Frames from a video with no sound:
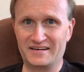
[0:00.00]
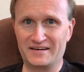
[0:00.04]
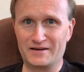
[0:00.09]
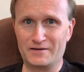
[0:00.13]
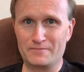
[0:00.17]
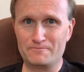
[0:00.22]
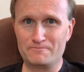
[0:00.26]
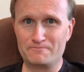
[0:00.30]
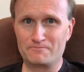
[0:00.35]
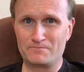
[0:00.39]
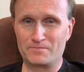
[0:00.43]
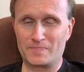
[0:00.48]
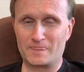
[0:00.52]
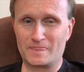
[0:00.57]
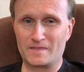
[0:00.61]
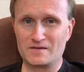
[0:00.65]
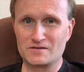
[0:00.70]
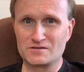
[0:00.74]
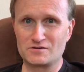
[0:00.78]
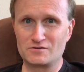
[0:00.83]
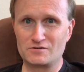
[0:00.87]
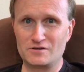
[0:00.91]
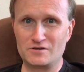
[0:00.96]
um,
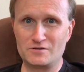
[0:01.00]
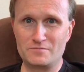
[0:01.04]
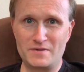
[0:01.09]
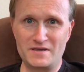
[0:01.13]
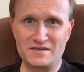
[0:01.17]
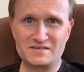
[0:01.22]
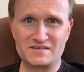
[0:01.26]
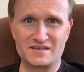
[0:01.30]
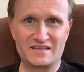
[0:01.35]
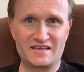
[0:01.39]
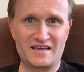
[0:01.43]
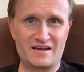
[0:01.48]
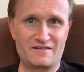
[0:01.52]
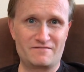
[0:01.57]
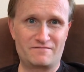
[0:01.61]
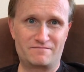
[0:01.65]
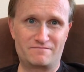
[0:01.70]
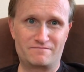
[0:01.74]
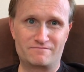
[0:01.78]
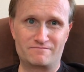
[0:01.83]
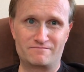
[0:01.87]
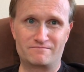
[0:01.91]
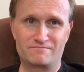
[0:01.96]
so you basically
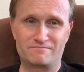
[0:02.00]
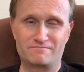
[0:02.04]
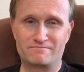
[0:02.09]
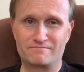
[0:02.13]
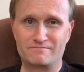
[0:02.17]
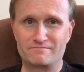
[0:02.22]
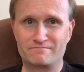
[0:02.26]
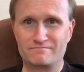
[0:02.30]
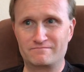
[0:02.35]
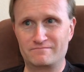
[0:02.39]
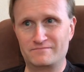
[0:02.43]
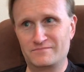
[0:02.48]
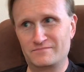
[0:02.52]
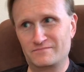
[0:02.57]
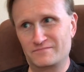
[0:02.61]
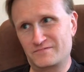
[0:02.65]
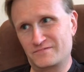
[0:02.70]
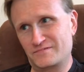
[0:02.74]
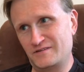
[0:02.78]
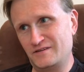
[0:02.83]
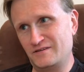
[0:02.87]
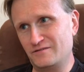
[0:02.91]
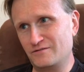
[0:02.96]
have
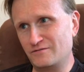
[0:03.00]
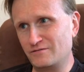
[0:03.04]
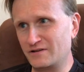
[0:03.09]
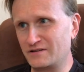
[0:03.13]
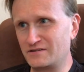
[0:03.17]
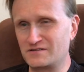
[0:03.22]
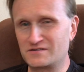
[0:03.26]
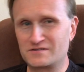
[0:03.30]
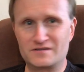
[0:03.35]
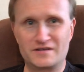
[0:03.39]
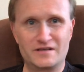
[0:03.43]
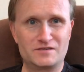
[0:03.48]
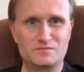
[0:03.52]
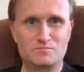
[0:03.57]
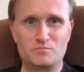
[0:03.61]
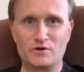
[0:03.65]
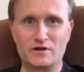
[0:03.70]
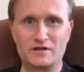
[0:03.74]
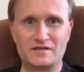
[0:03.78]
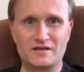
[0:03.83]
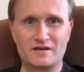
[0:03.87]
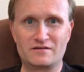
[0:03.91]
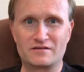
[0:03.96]
you know, let's let's
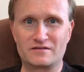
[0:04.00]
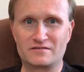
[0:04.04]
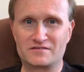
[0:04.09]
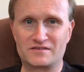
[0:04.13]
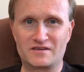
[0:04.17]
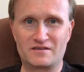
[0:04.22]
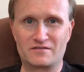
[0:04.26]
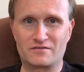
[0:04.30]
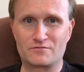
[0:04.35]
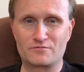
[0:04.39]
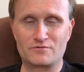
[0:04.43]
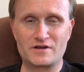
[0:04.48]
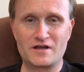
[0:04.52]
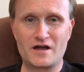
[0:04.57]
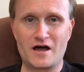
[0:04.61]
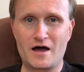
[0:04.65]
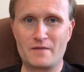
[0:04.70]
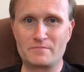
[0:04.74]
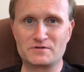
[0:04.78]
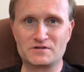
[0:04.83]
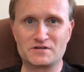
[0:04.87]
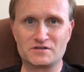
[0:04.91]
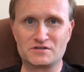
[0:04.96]
put it down to say three
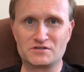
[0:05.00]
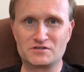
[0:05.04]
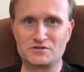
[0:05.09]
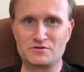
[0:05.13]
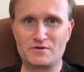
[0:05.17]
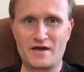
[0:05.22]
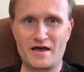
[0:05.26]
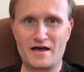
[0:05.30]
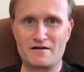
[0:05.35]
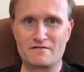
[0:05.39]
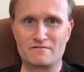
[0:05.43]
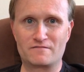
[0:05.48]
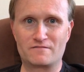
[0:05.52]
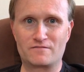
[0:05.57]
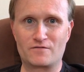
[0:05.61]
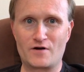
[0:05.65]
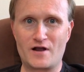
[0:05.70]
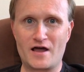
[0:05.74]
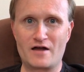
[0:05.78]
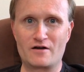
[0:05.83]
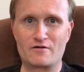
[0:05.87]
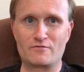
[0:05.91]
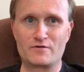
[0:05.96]
options you have
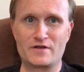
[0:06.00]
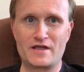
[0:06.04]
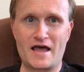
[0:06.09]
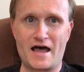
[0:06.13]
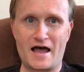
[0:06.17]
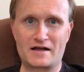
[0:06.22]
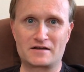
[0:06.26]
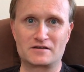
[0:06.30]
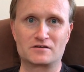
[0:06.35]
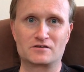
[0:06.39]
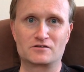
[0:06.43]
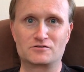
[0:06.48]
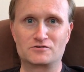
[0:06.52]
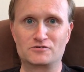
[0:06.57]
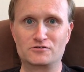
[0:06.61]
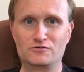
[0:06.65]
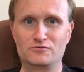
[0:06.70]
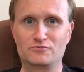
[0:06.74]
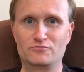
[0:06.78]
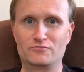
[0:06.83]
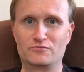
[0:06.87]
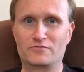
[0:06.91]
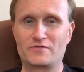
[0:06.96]
for how to react
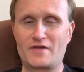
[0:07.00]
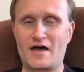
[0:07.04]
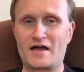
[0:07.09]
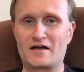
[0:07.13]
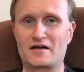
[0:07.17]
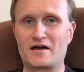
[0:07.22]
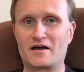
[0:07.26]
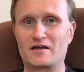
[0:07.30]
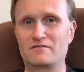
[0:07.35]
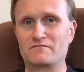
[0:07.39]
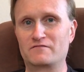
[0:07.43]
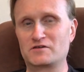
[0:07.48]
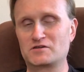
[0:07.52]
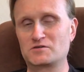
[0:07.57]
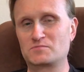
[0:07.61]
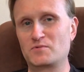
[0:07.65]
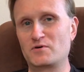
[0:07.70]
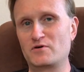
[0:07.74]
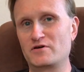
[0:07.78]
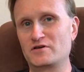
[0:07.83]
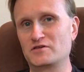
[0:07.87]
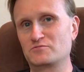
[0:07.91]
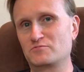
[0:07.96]
to that kind of
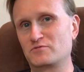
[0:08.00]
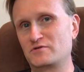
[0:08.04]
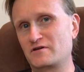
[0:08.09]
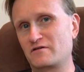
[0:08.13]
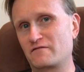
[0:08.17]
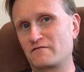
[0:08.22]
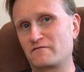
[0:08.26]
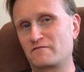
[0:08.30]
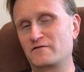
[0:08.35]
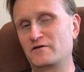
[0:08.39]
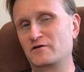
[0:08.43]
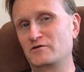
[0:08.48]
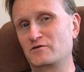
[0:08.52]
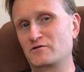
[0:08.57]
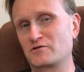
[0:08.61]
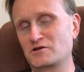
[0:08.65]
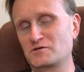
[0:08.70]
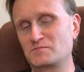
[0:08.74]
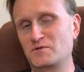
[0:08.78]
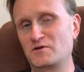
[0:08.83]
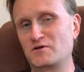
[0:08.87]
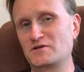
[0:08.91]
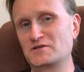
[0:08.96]
experience when you have a failure
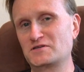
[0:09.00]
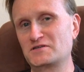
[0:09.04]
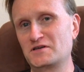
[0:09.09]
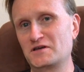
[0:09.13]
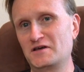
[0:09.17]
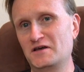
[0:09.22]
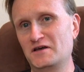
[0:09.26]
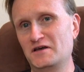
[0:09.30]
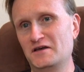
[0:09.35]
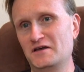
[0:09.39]
experience.